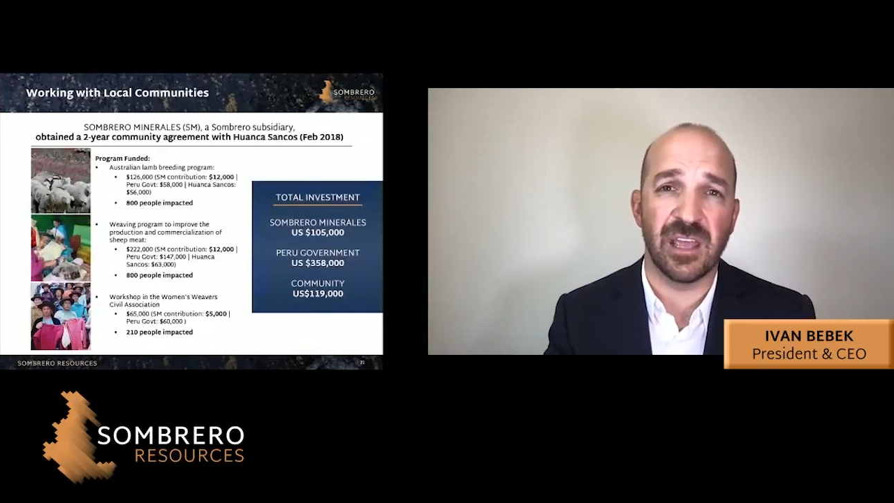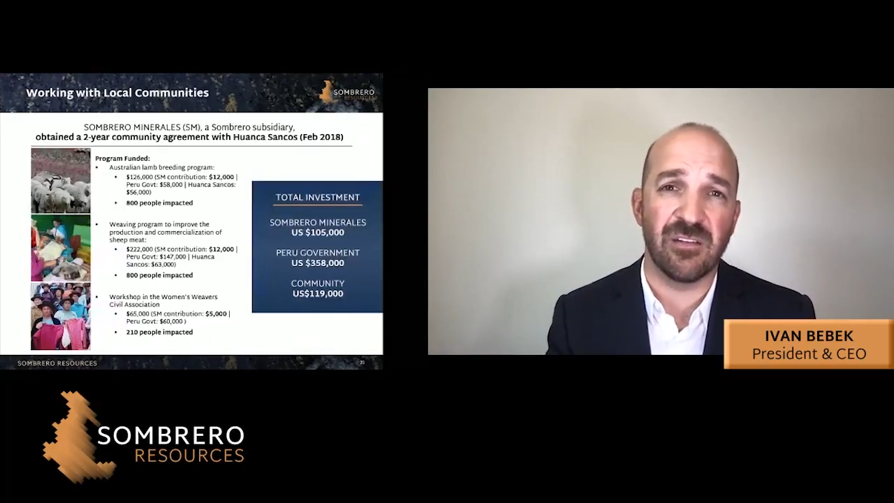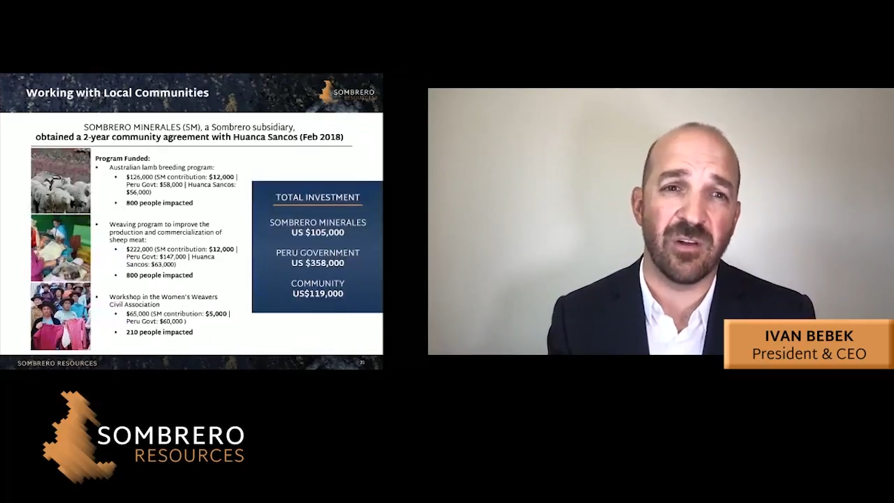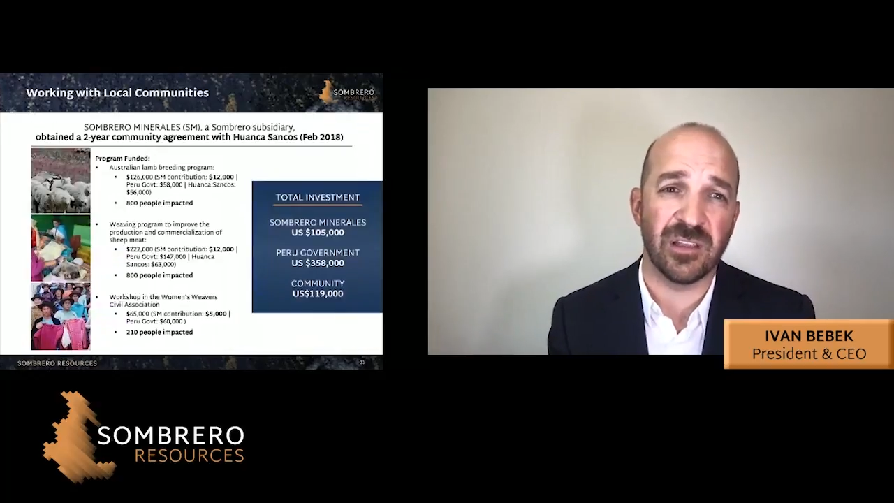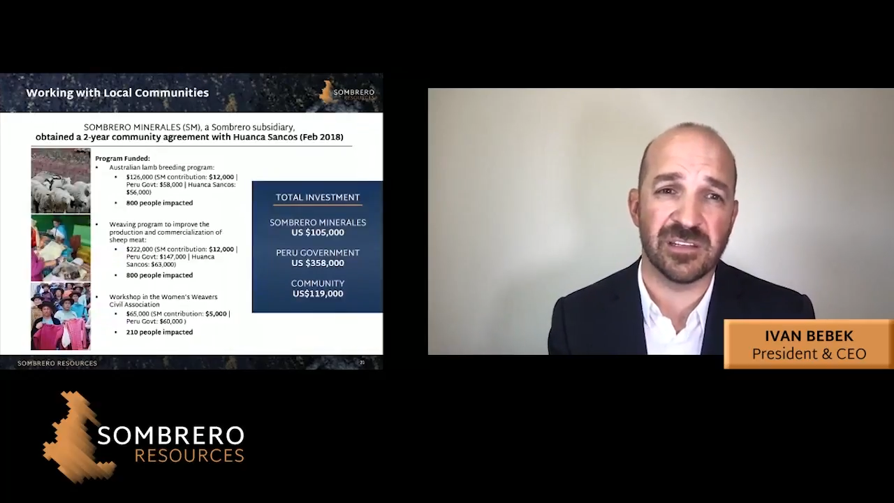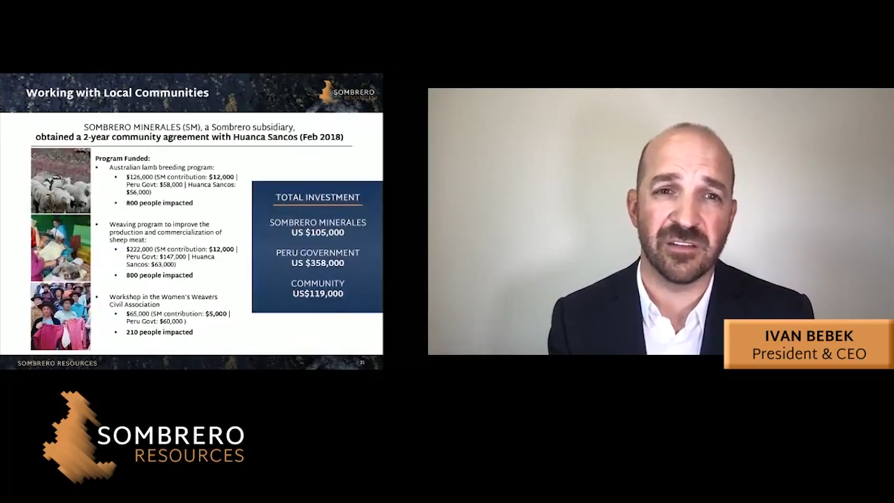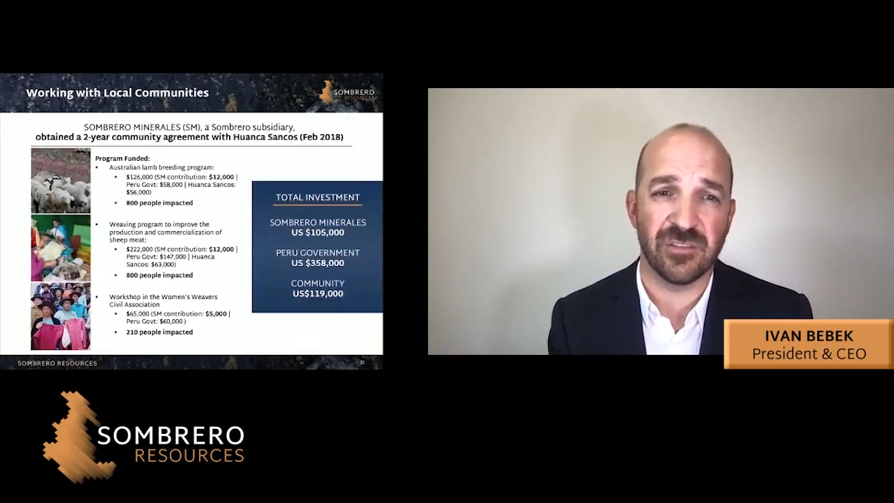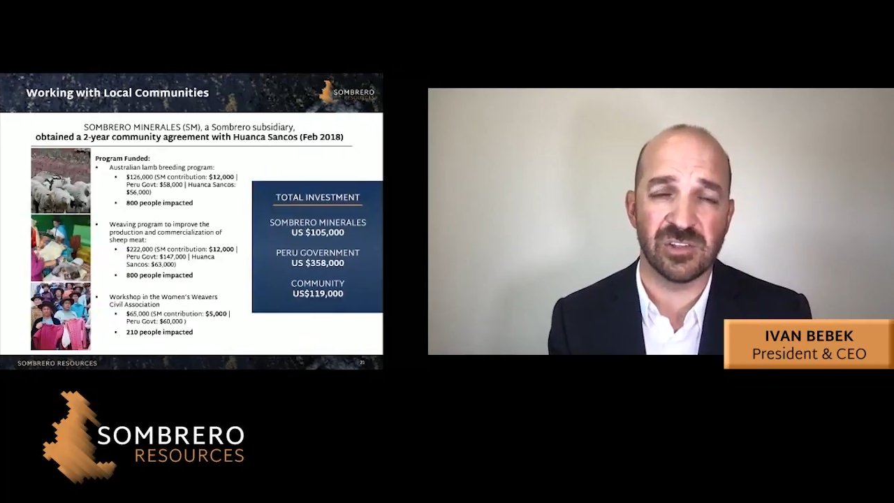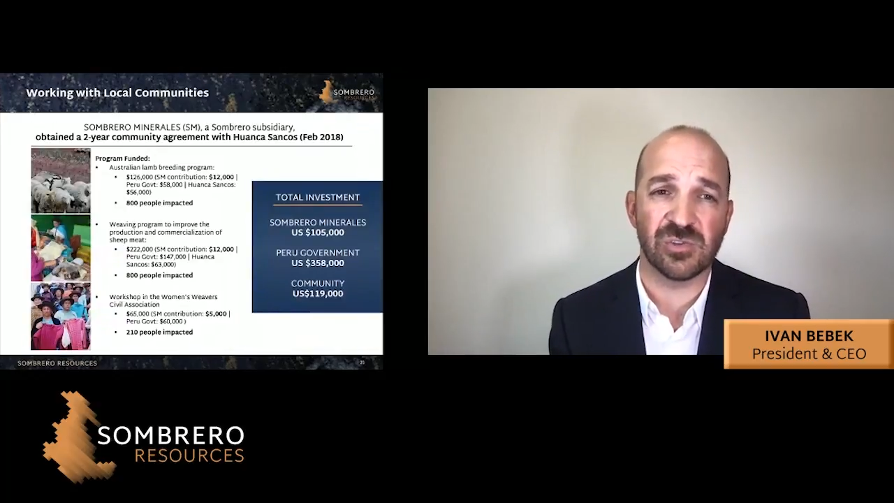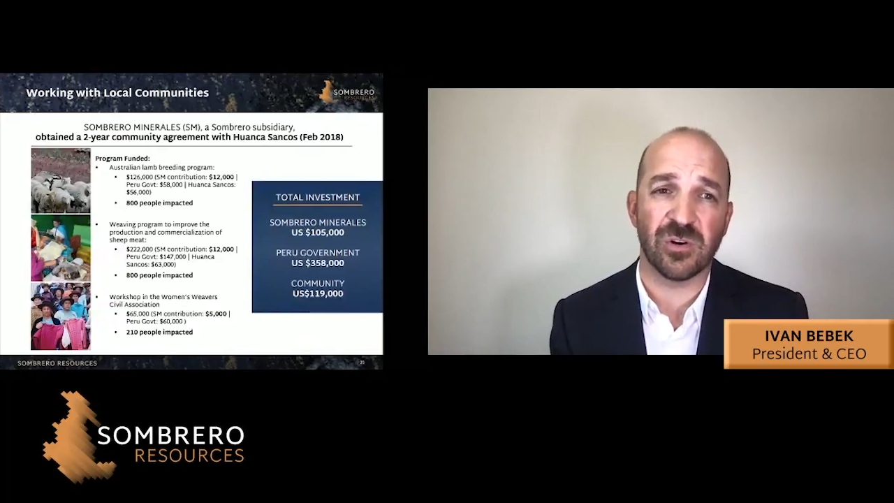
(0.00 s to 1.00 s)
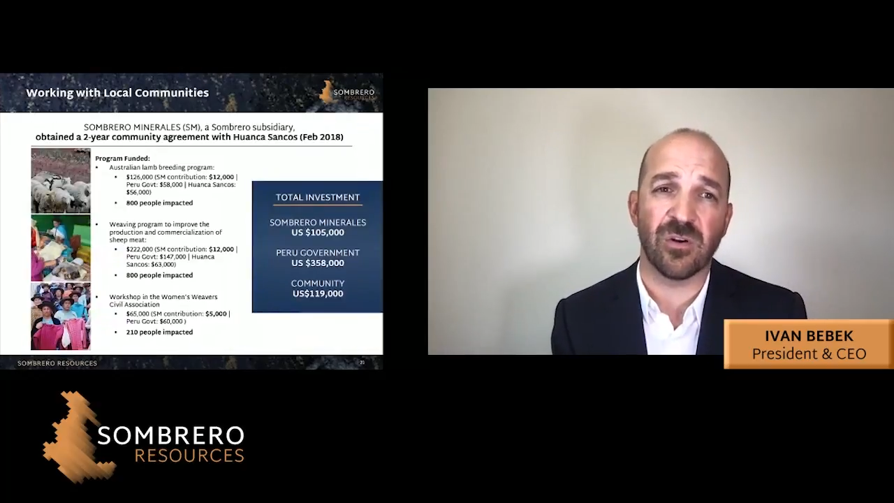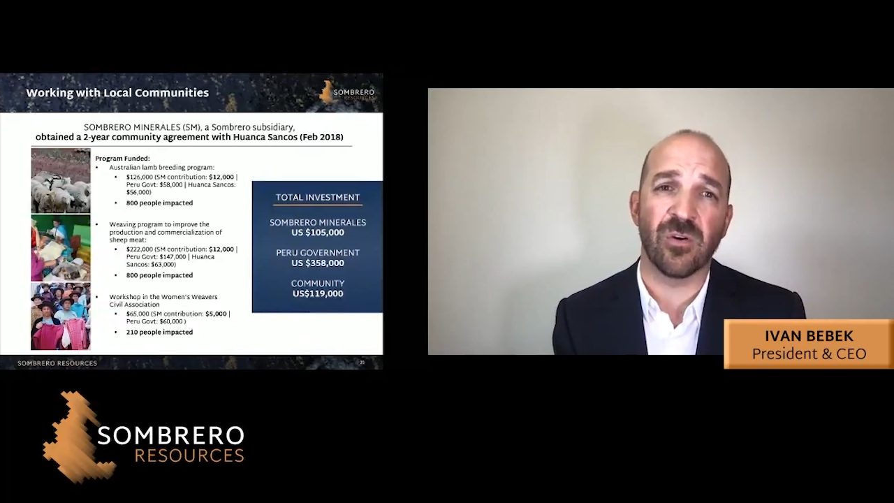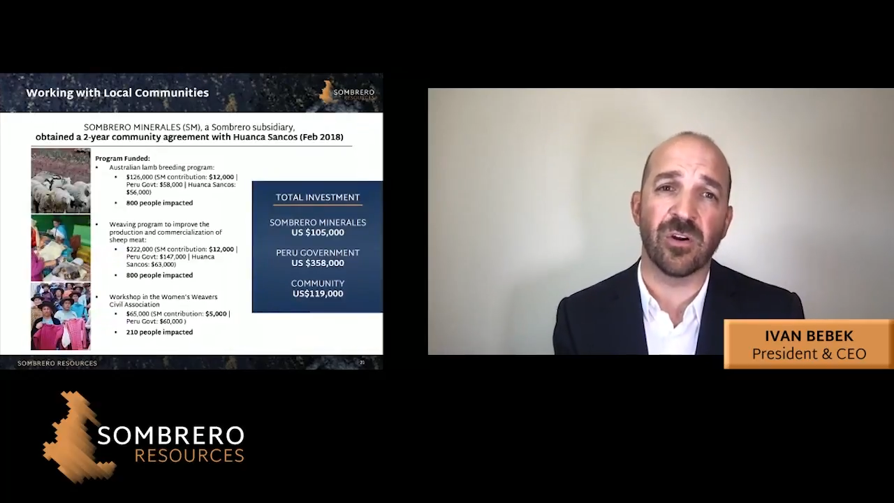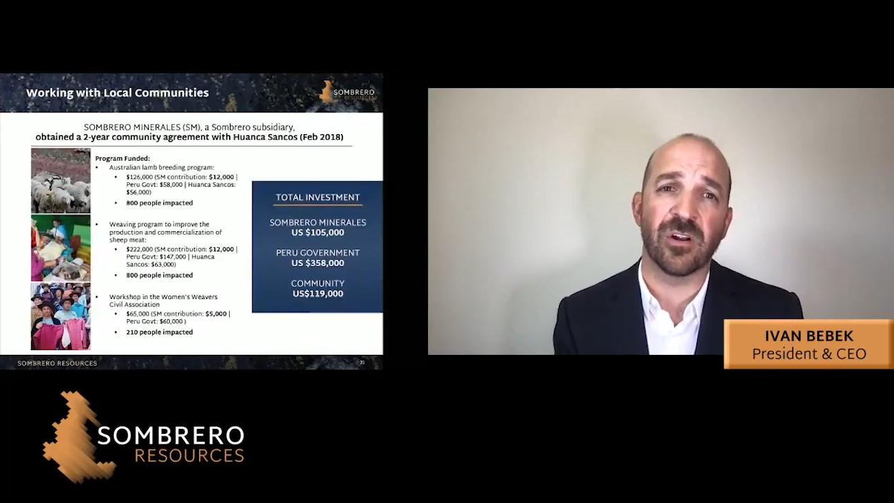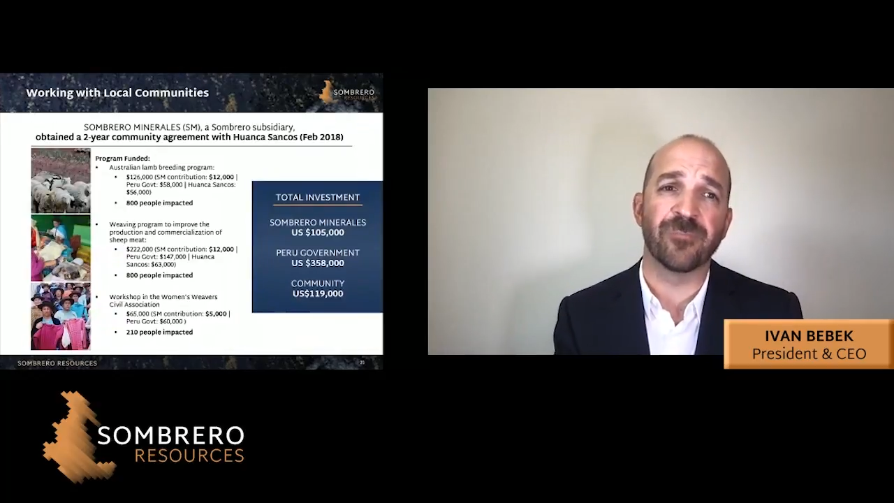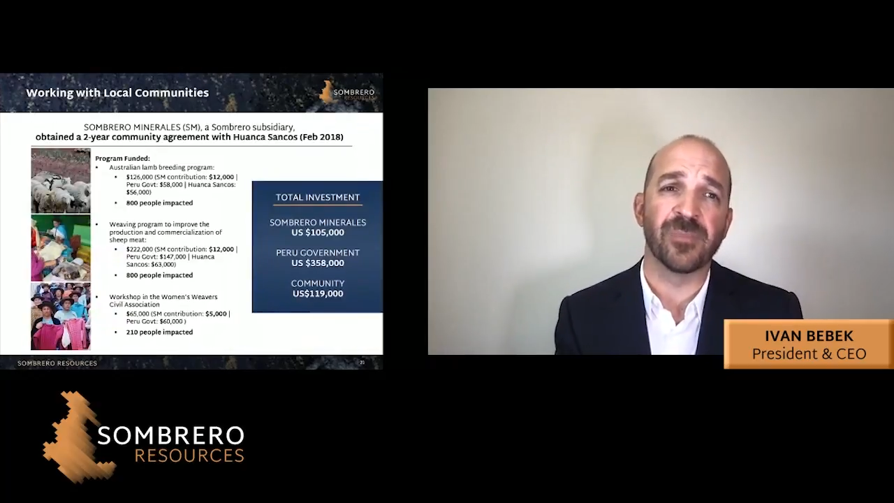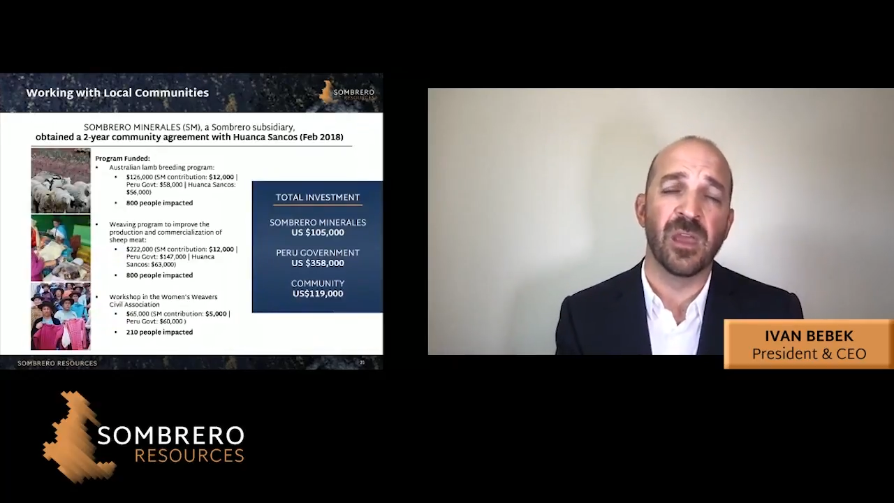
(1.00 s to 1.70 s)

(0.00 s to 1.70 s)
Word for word: in relatively short order.